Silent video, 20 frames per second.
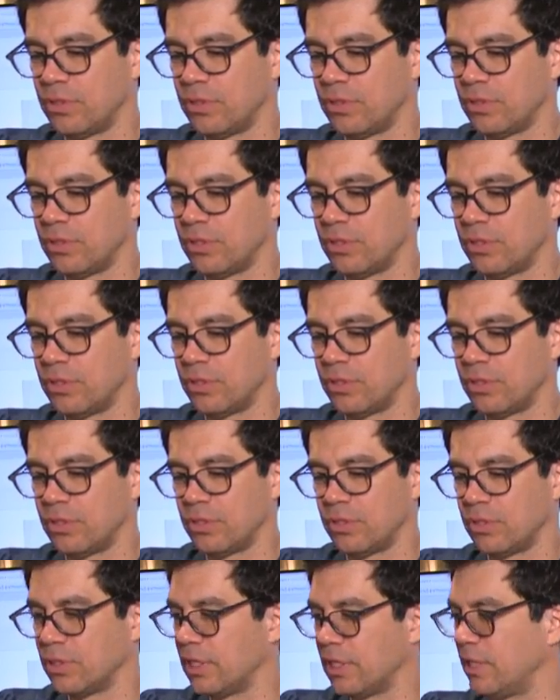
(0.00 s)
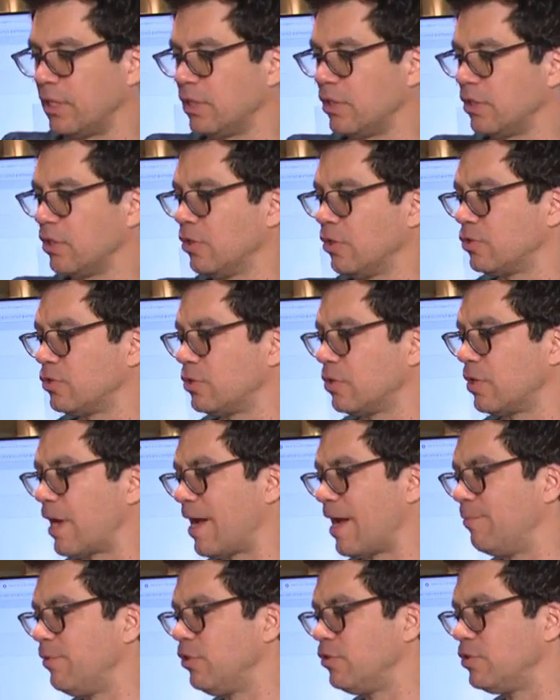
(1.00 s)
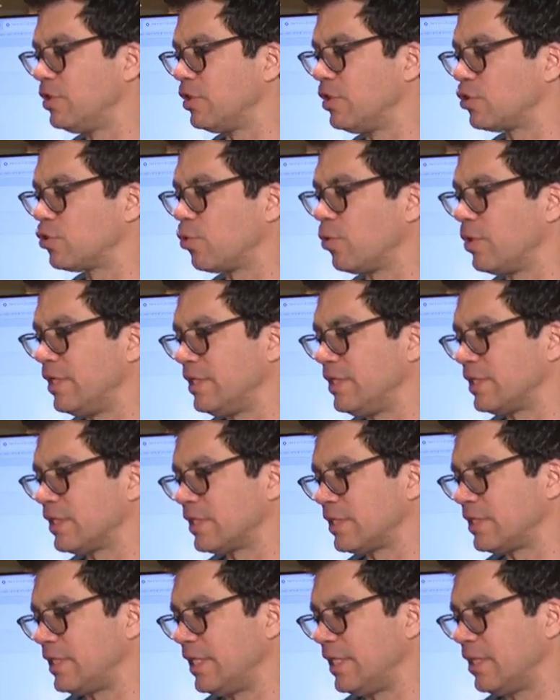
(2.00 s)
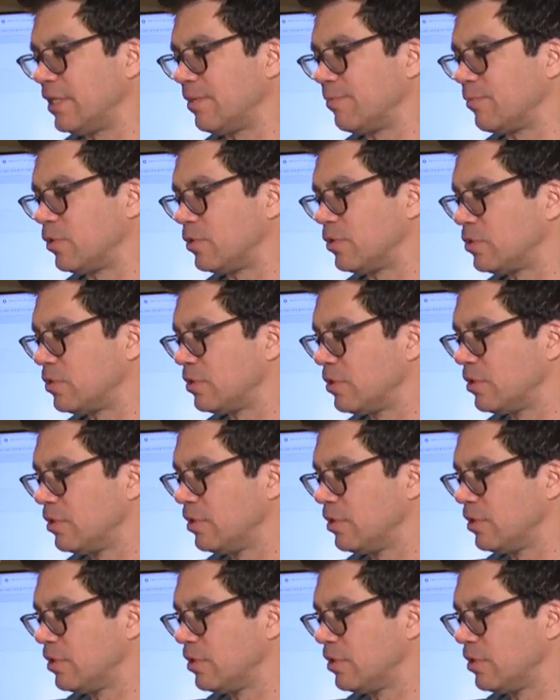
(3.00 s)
Uh, getting closer. I'm using the 2016 numbers.